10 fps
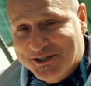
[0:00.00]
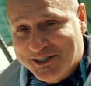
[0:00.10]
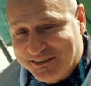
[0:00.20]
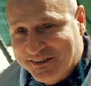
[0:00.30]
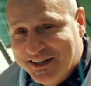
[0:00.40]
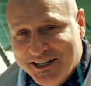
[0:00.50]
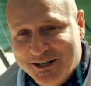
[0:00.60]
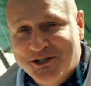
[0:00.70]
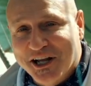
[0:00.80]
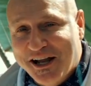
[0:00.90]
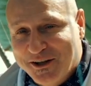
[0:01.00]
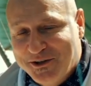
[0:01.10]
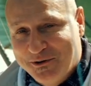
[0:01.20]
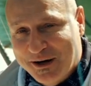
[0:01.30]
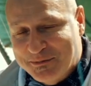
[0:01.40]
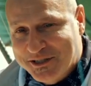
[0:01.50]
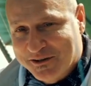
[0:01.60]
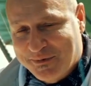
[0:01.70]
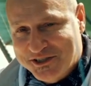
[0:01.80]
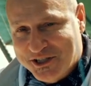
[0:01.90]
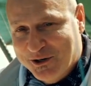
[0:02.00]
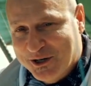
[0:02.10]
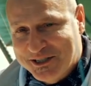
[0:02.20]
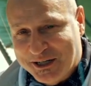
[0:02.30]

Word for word: yourself. You know, check out a new episode of my show, Hooked